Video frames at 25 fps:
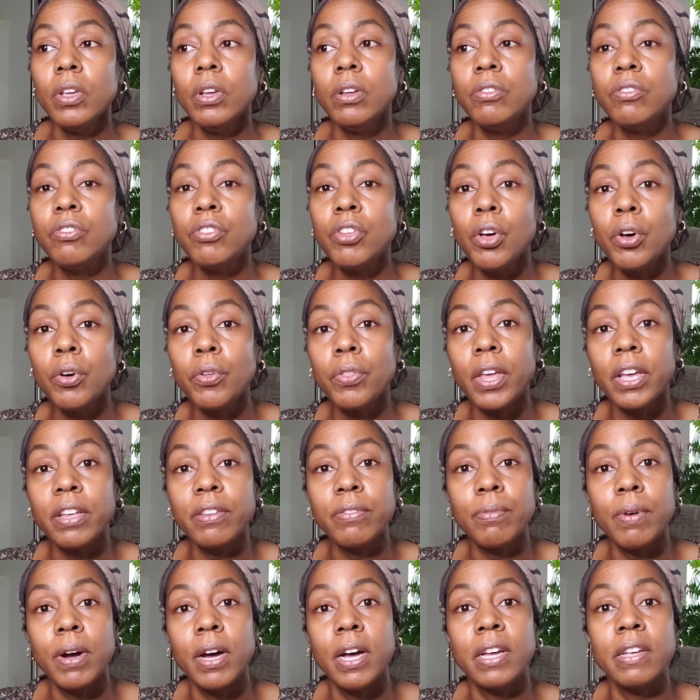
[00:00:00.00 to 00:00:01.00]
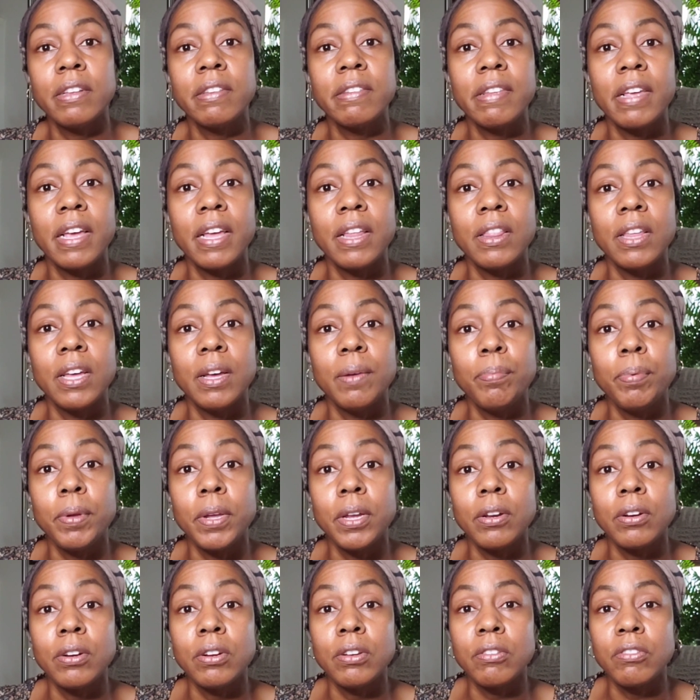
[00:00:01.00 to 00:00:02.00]
So that's why I say that
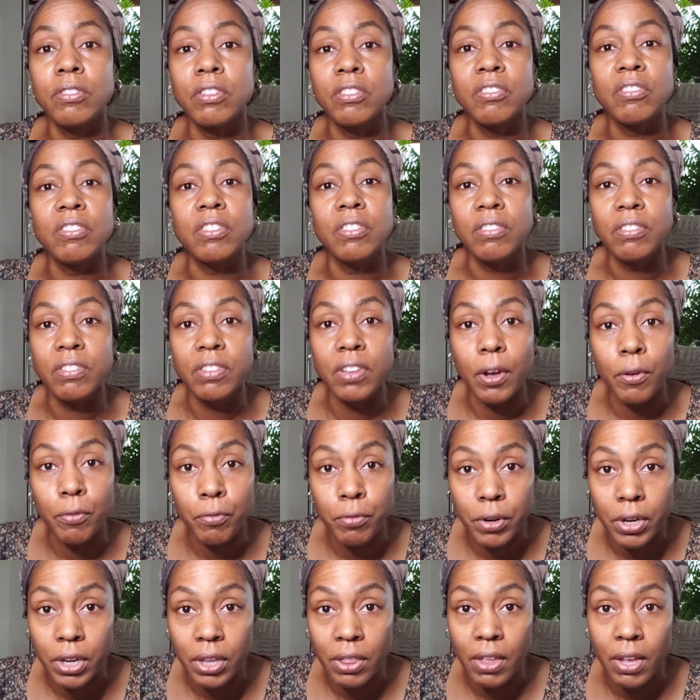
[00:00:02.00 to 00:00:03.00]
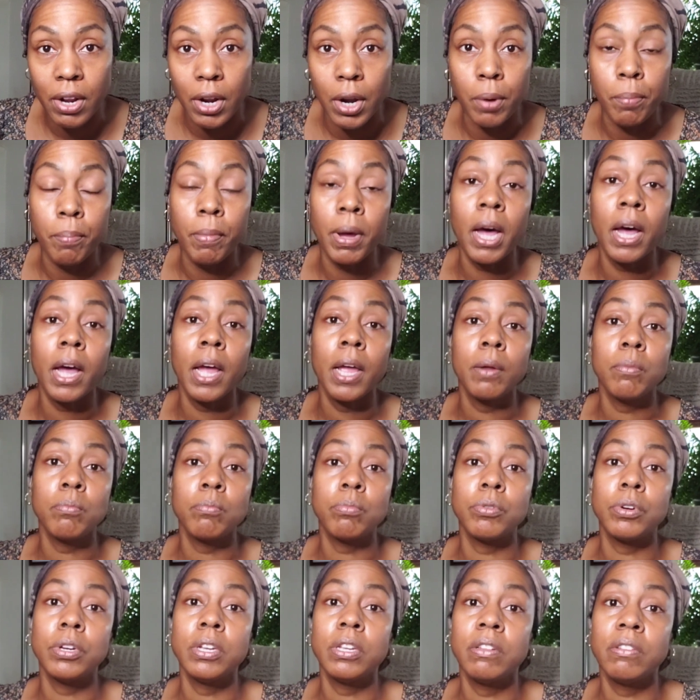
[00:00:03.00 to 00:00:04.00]
appearance is the suffering that our mind
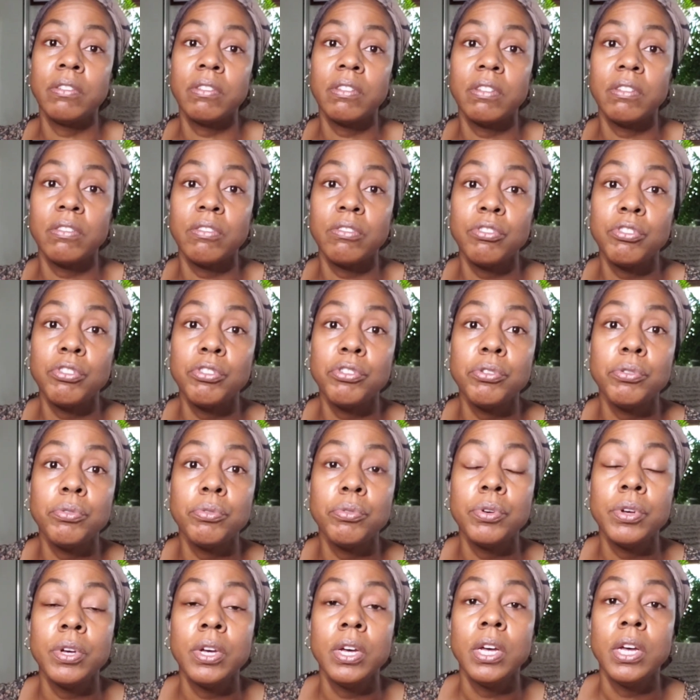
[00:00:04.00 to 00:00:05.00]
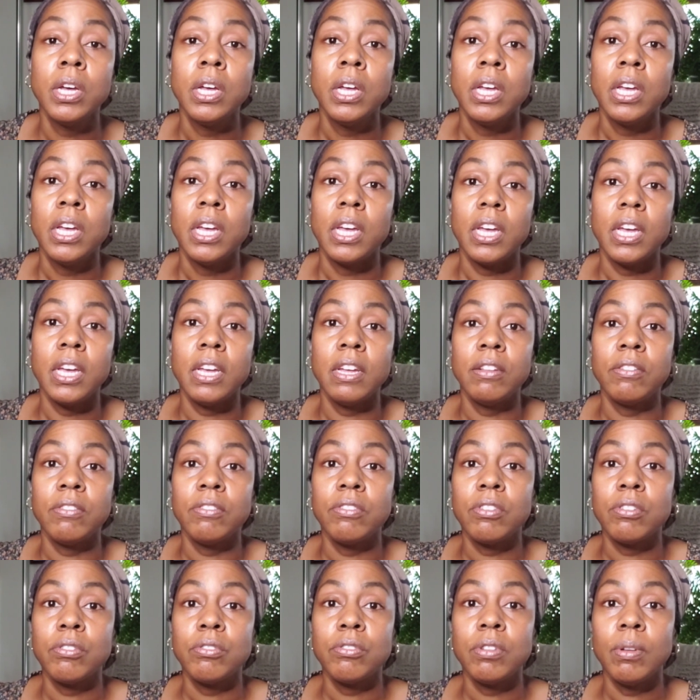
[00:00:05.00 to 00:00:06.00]
brings us to. And
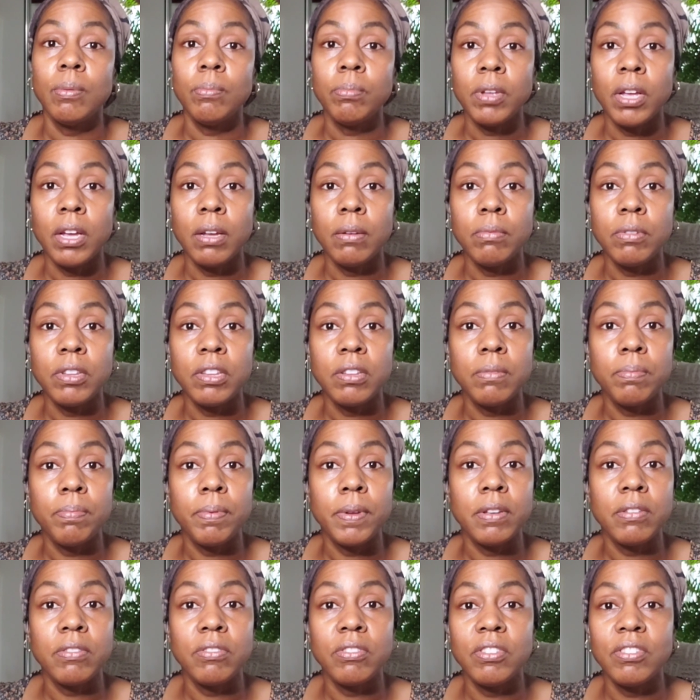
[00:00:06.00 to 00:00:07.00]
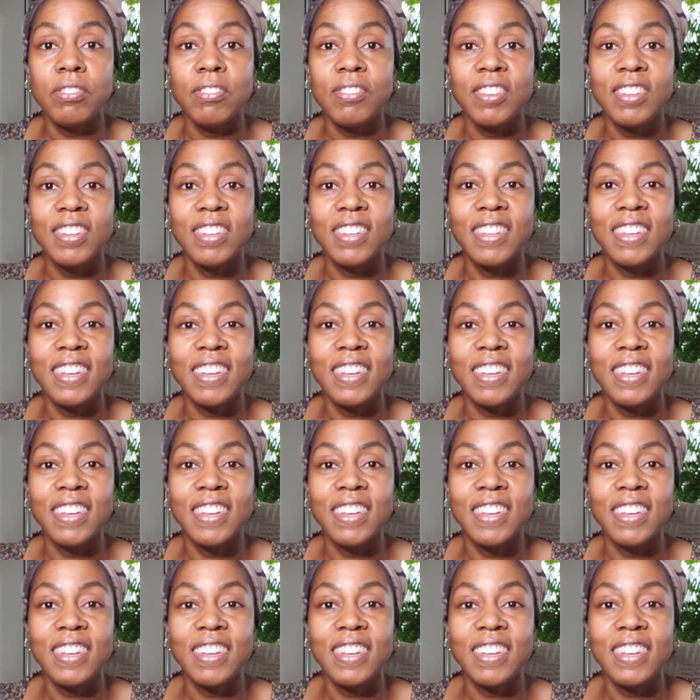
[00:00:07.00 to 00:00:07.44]
so sometimes it's best just to